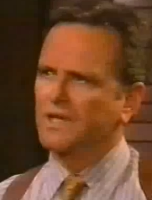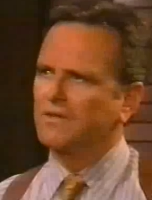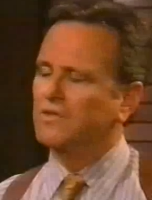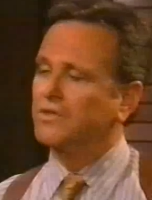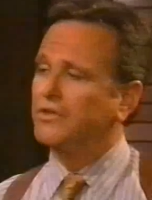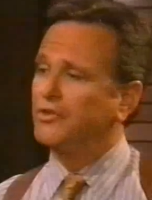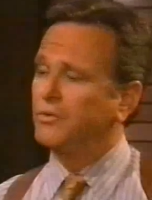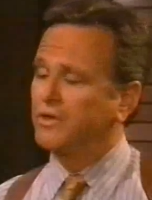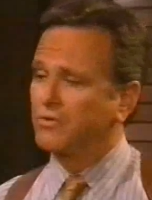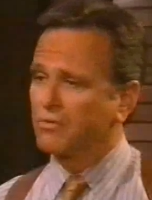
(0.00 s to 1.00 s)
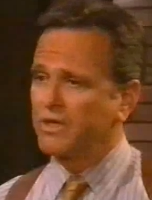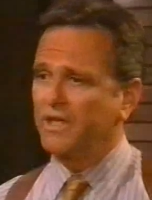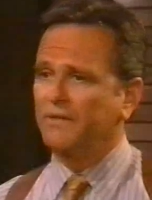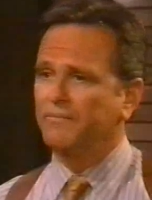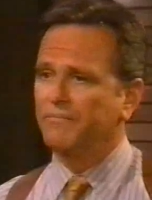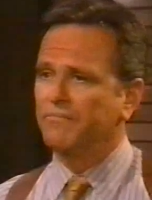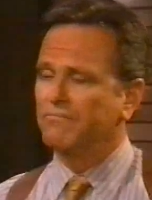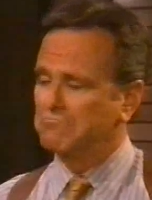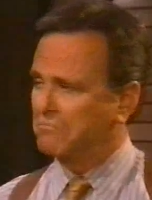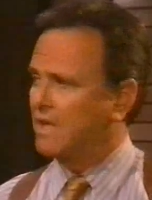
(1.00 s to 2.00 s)
Oh, good. Then you agree.
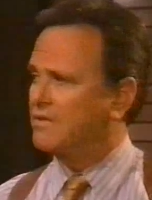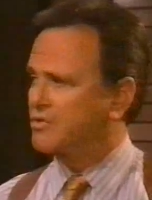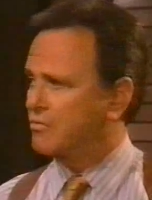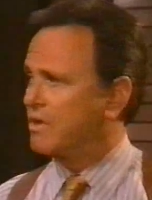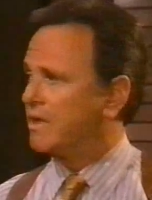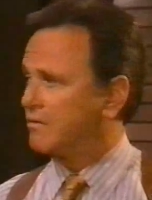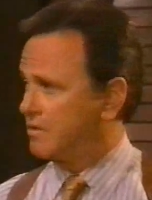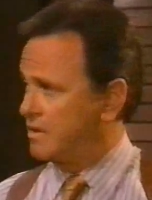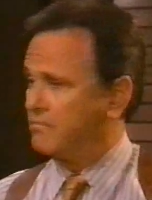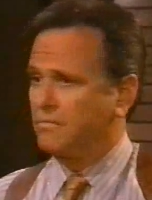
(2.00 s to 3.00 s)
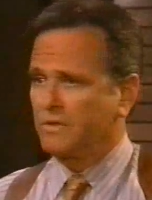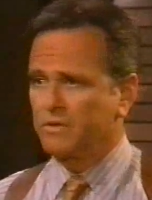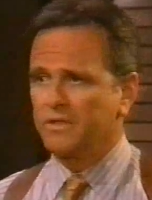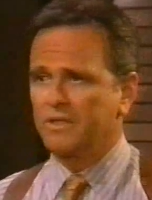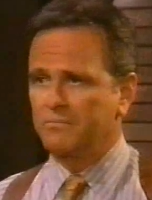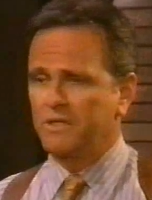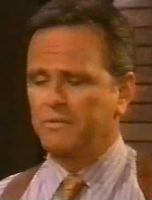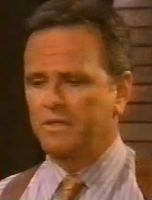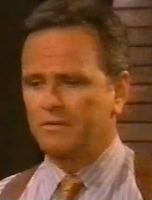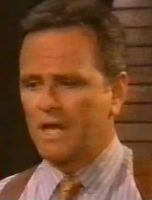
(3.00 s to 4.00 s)
Yeah. That's great. Good, good. Then
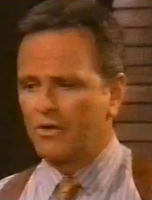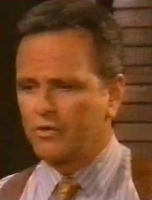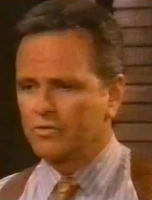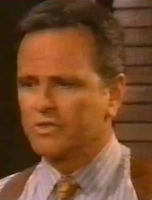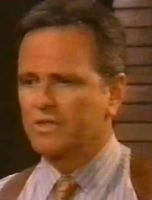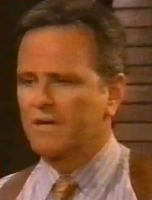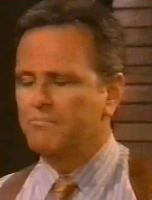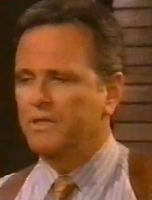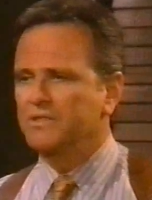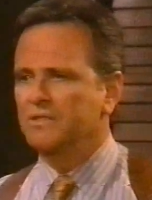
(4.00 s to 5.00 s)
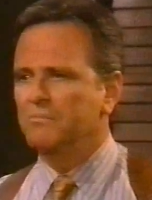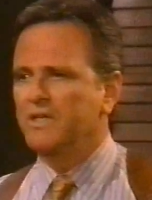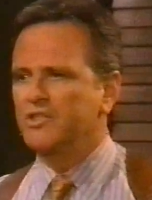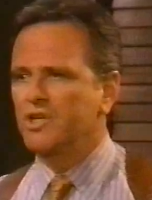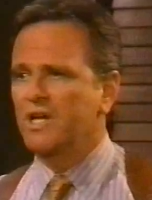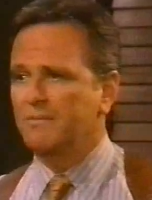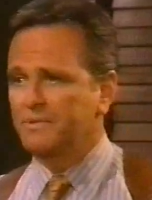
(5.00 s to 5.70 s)
maybe now you'll stop busting my chops.